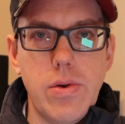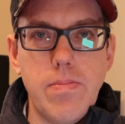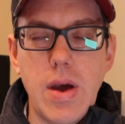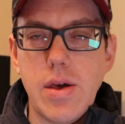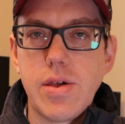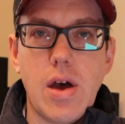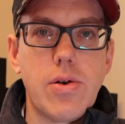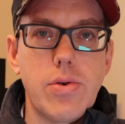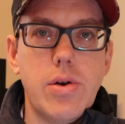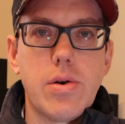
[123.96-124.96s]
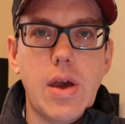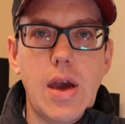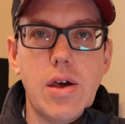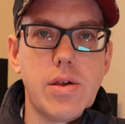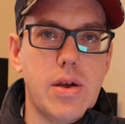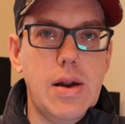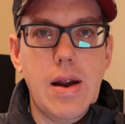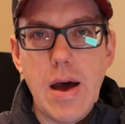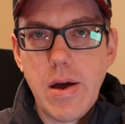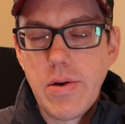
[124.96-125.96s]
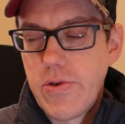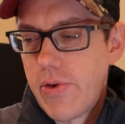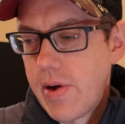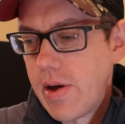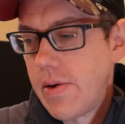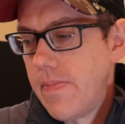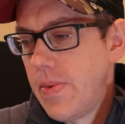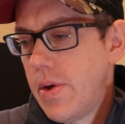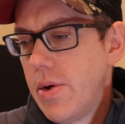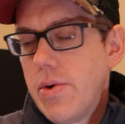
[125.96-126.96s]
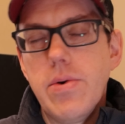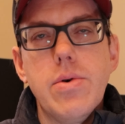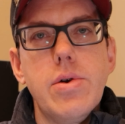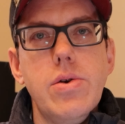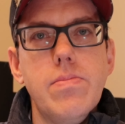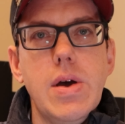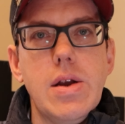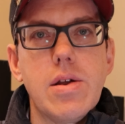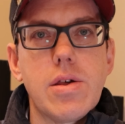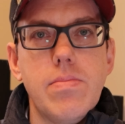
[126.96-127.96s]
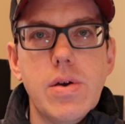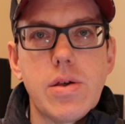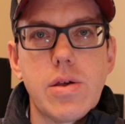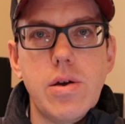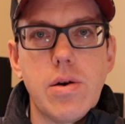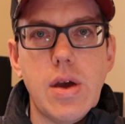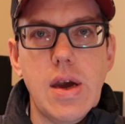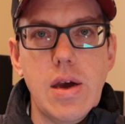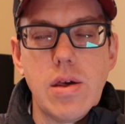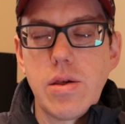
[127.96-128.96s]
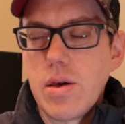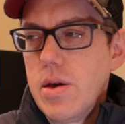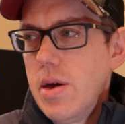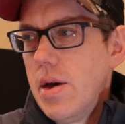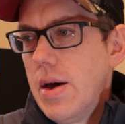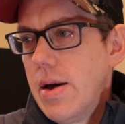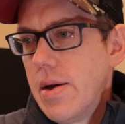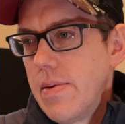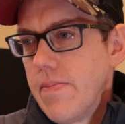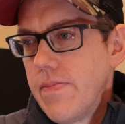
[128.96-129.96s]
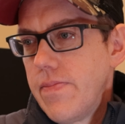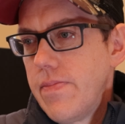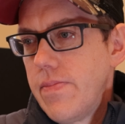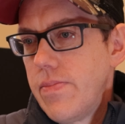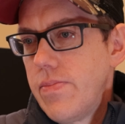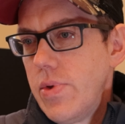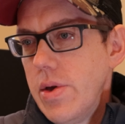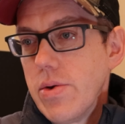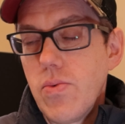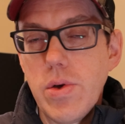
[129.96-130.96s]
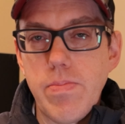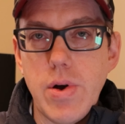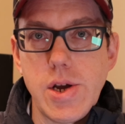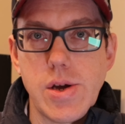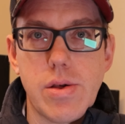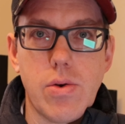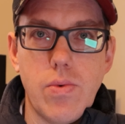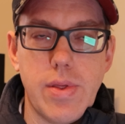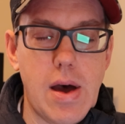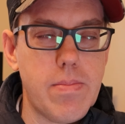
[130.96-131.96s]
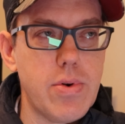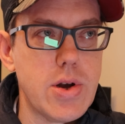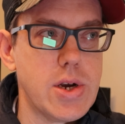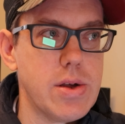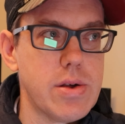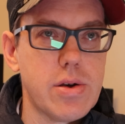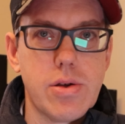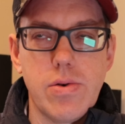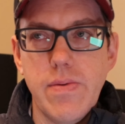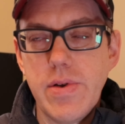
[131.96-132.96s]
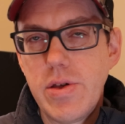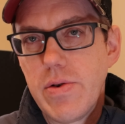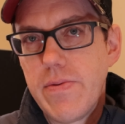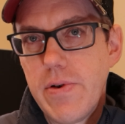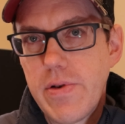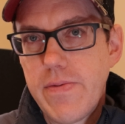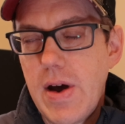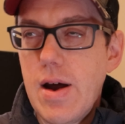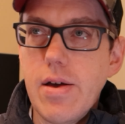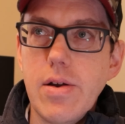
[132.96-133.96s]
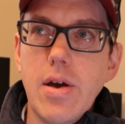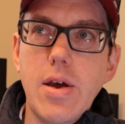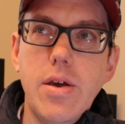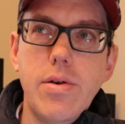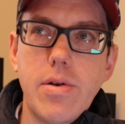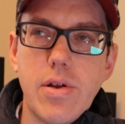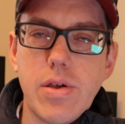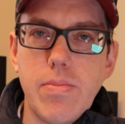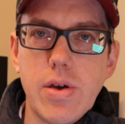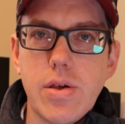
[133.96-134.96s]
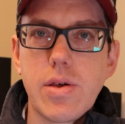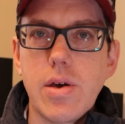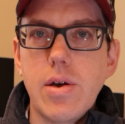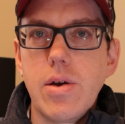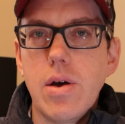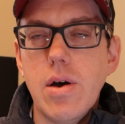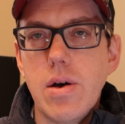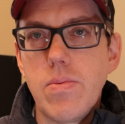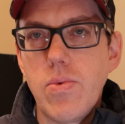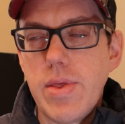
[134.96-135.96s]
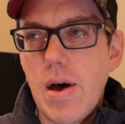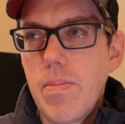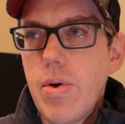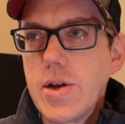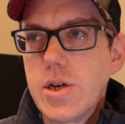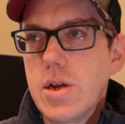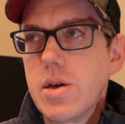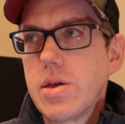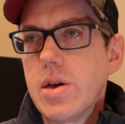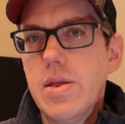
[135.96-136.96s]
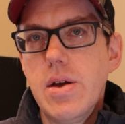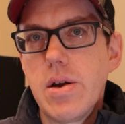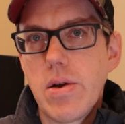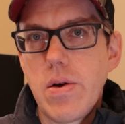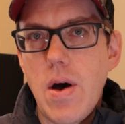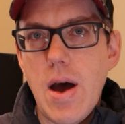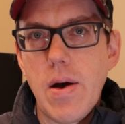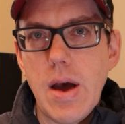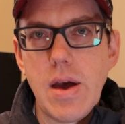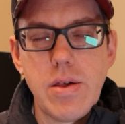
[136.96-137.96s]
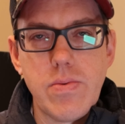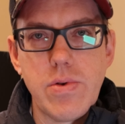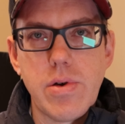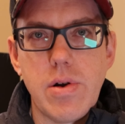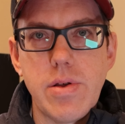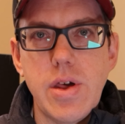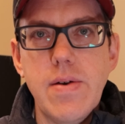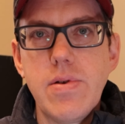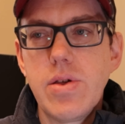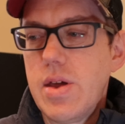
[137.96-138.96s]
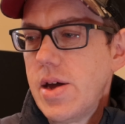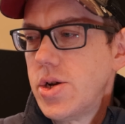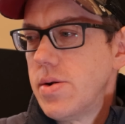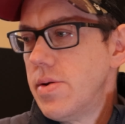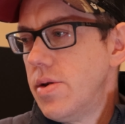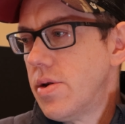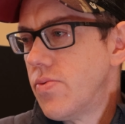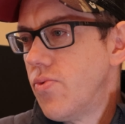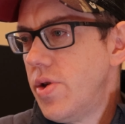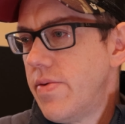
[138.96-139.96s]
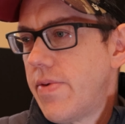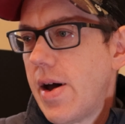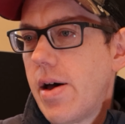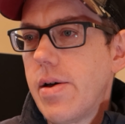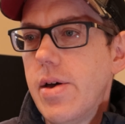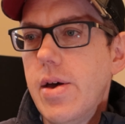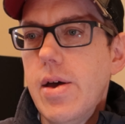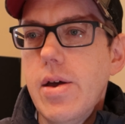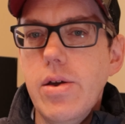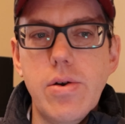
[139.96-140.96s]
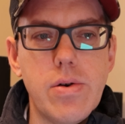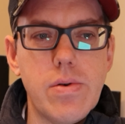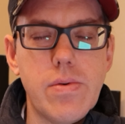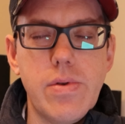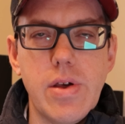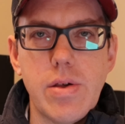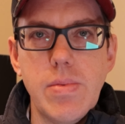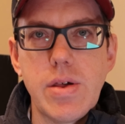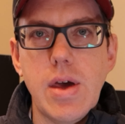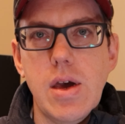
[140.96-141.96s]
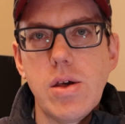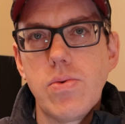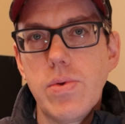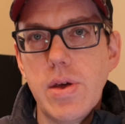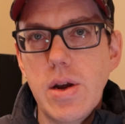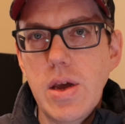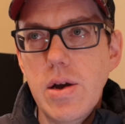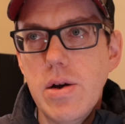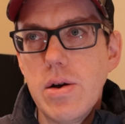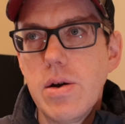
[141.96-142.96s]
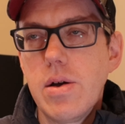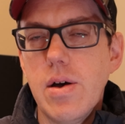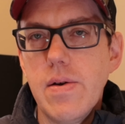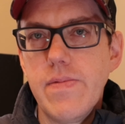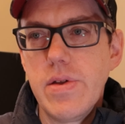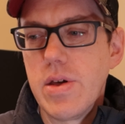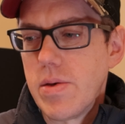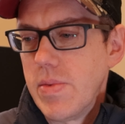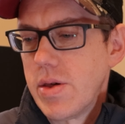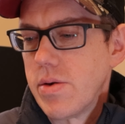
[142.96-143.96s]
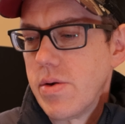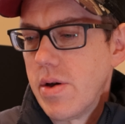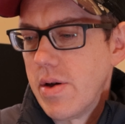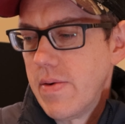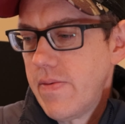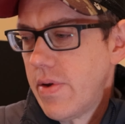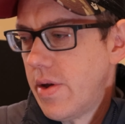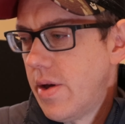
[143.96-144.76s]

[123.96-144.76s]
may settle your case and not go to trial, or you may dismiss your case either with prejudice or without prejudice. So if it's your first filing, you dismiss without prejudice, and then Ohio has what's called a saving statute, and you can refile your dismissed case within a year of the dismissal of